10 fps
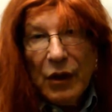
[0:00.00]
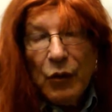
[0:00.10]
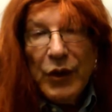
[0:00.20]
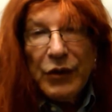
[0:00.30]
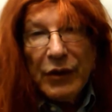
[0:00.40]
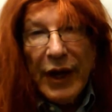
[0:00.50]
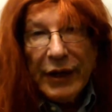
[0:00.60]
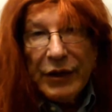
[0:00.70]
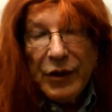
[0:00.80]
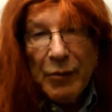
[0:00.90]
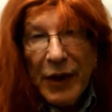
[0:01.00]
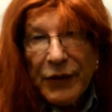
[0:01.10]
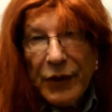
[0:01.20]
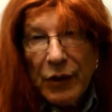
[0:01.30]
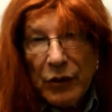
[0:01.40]
when they're added to
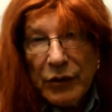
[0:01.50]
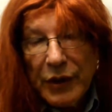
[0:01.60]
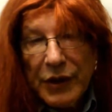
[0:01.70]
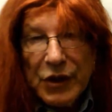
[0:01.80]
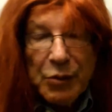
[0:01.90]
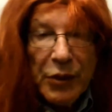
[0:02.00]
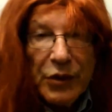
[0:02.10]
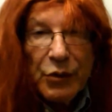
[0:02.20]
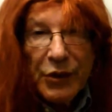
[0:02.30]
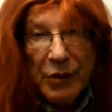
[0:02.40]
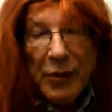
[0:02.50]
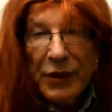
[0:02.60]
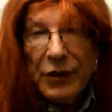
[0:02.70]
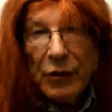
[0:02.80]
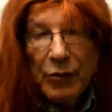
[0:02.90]
methadone, and the experience with the
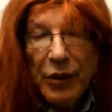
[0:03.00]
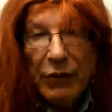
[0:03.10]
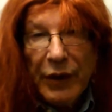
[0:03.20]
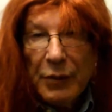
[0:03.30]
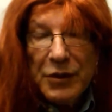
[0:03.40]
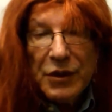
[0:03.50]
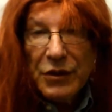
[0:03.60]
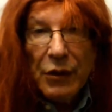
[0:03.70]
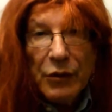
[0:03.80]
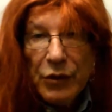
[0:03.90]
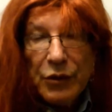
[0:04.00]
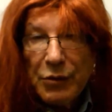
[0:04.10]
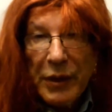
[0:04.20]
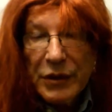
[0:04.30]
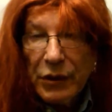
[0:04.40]
methadone programs is don't use
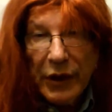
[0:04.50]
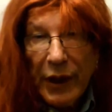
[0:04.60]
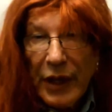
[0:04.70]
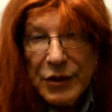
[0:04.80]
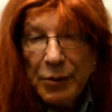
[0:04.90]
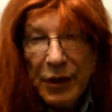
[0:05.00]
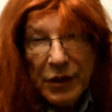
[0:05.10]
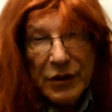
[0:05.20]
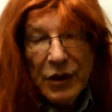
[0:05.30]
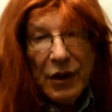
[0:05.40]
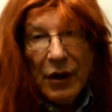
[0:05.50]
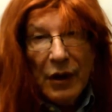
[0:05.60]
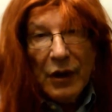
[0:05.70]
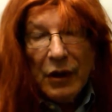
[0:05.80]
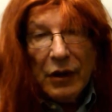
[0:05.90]
benzodiazepines,
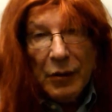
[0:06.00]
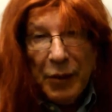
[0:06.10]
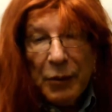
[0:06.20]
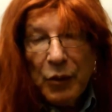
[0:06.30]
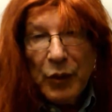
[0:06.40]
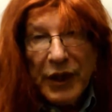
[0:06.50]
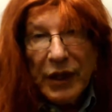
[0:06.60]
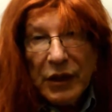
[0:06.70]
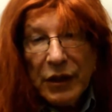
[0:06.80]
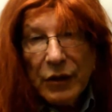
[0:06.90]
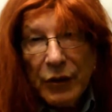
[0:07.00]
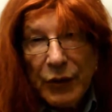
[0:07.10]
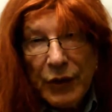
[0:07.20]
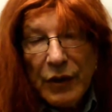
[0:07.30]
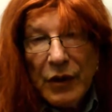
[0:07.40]
people will get killed.
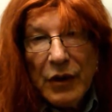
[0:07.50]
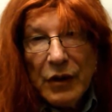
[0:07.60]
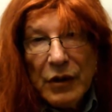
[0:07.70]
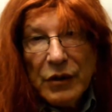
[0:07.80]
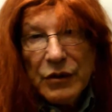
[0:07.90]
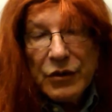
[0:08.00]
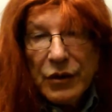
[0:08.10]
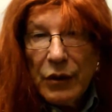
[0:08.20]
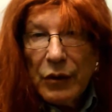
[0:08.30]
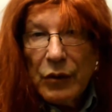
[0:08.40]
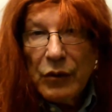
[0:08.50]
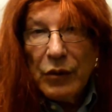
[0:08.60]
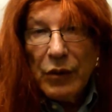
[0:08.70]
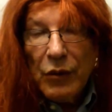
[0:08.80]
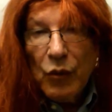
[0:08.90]
So
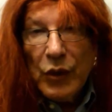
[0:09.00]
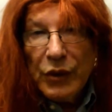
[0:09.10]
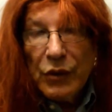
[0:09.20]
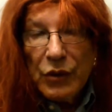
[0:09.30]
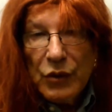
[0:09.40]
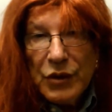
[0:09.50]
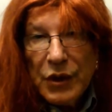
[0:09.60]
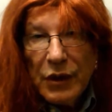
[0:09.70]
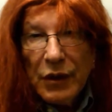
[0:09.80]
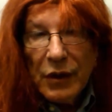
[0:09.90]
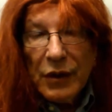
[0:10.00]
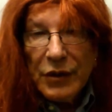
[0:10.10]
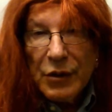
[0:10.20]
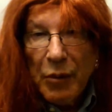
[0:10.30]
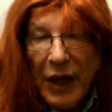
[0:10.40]
when you're using
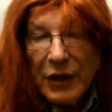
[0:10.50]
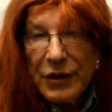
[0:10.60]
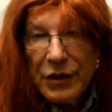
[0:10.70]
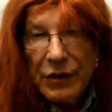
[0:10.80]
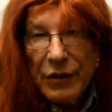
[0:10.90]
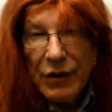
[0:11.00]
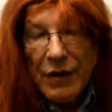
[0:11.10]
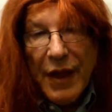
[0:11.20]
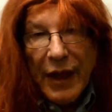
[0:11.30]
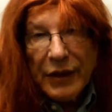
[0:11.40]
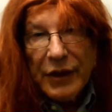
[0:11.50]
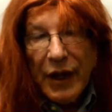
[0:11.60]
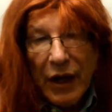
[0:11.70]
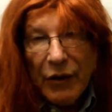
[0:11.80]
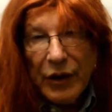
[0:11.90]
Suboxone, that
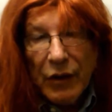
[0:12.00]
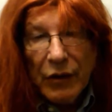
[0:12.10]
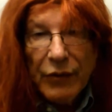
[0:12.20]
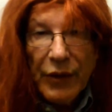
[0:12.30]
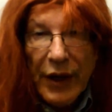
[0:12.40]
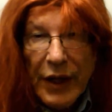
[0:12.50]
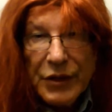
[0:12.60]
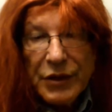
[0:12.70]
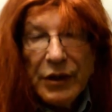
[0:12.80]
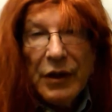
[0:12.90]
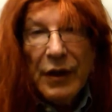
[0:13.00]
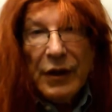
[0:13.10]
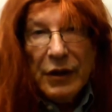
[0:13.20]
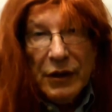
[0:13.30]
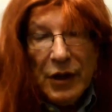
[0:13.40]
carryover has
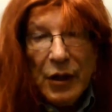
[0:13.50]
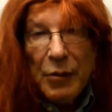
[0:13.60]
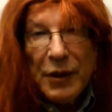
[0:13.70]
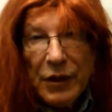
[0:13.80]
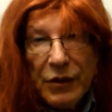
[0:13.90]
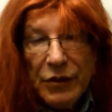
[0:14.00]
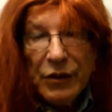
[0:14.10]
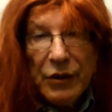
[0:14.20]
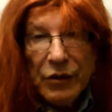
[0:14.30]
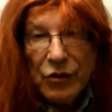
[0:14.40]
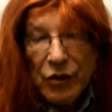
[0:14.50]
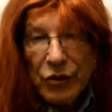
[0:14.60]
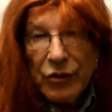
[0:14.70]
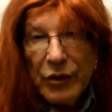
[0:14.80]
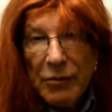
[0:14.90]
inhibited the
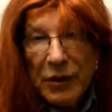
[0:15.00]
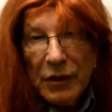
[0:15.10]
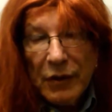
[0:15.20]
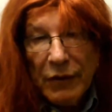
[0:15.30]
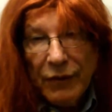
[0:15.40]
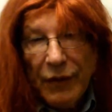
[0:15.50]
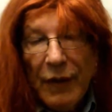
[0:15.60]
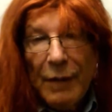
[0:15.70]
treatment of